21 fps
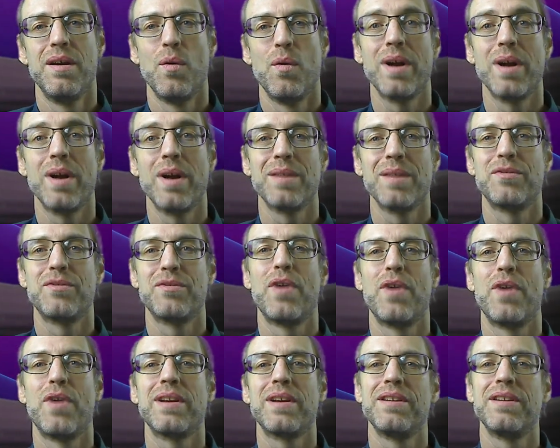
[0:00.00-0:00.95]
Welcome to
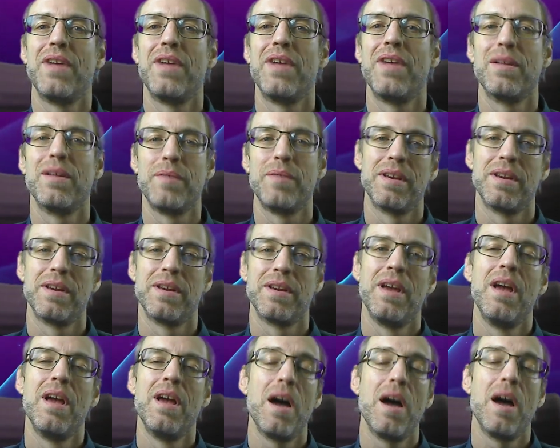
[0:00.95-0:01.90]
Frankly Developing.
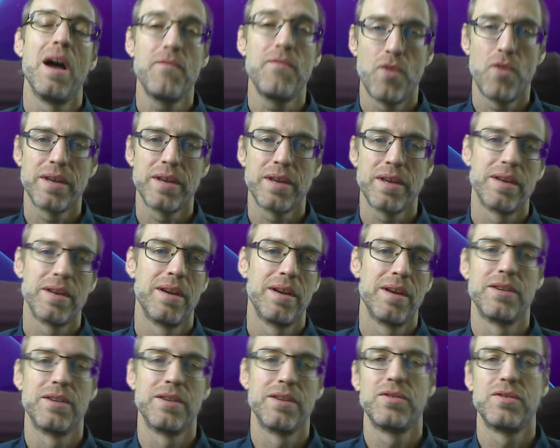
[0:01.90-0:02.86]
I'm Frank,
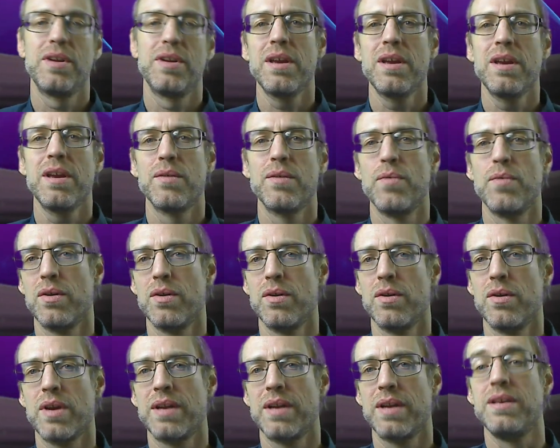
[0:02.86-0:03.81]
and today we'll
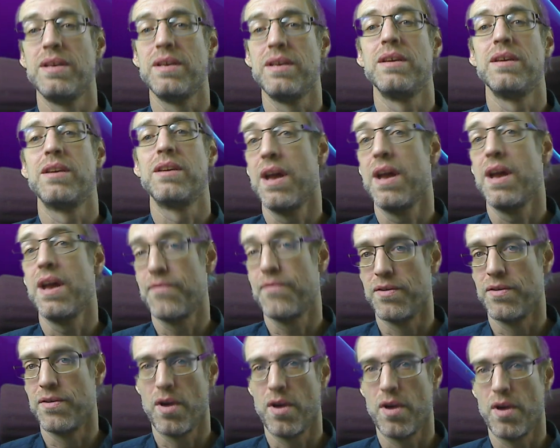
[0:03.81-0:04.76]
look at the
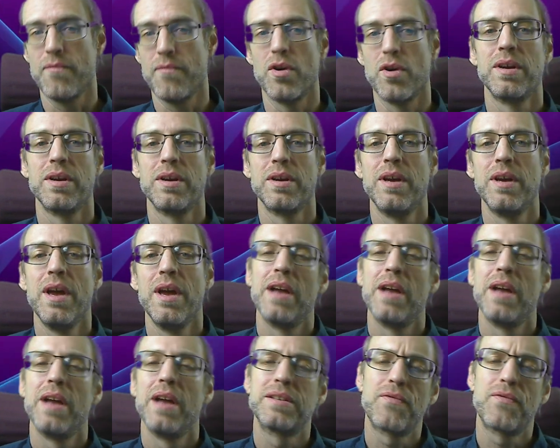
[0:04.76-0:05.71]
Cynefin Framework.
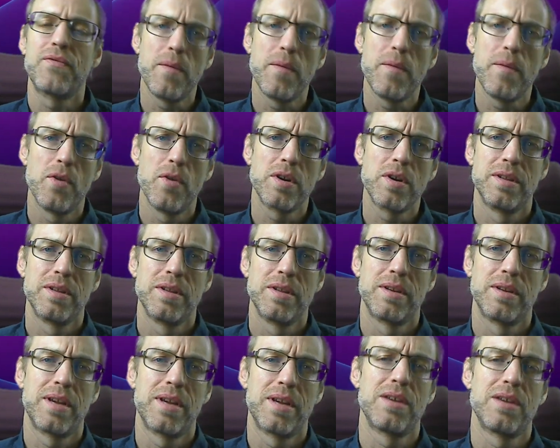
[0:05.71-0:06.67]
It's a framework
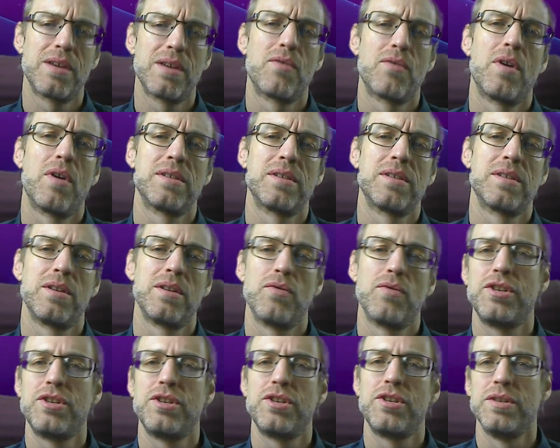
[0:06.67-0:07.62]
that categorizes
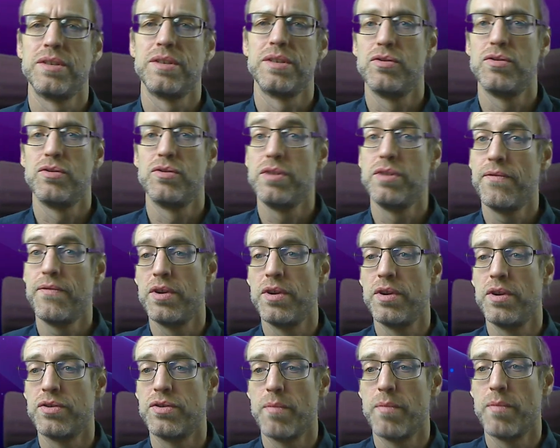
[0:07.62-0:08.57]
situations into
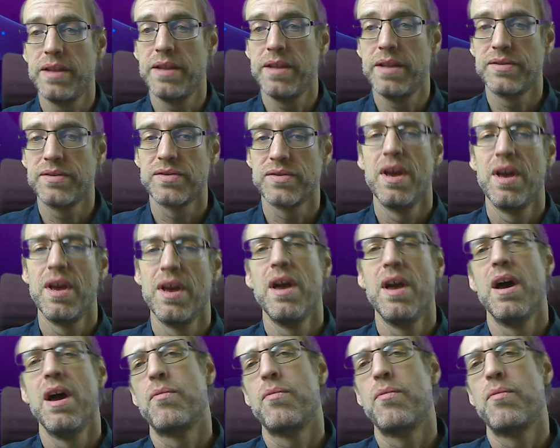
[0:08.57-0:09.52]
different domains
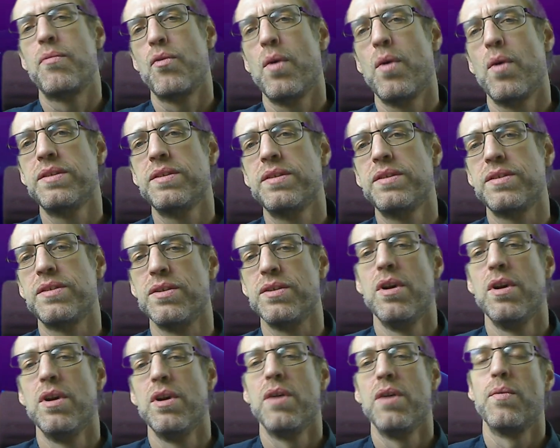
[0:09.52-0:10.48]
and provides you
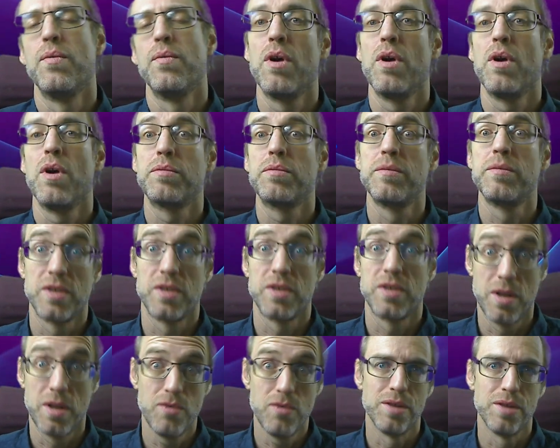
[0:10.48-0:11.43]
with the optimal
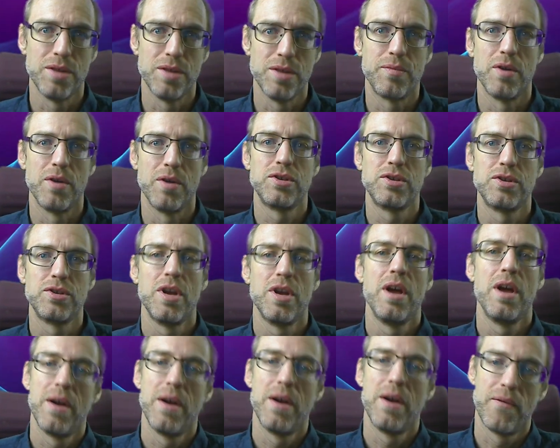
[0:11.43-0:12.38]
solution approach
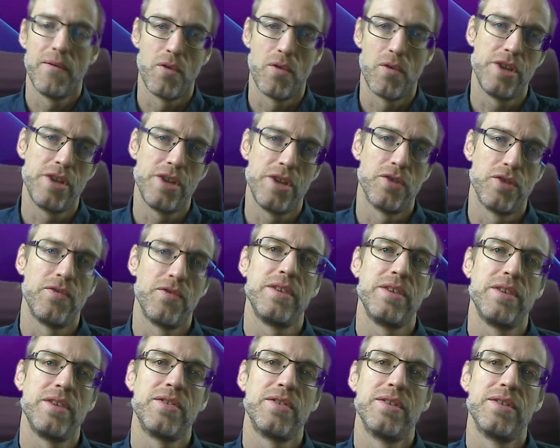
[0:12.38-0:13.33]
for each of
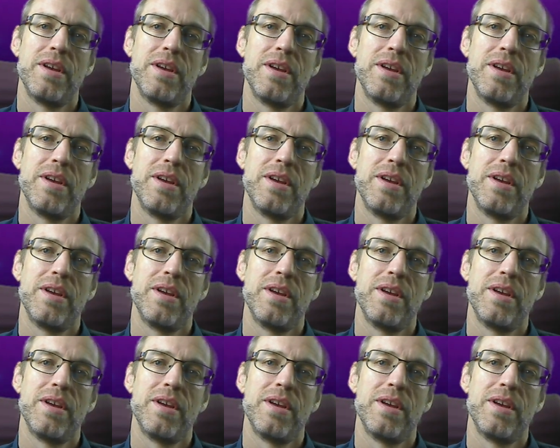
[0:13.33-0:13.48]
these.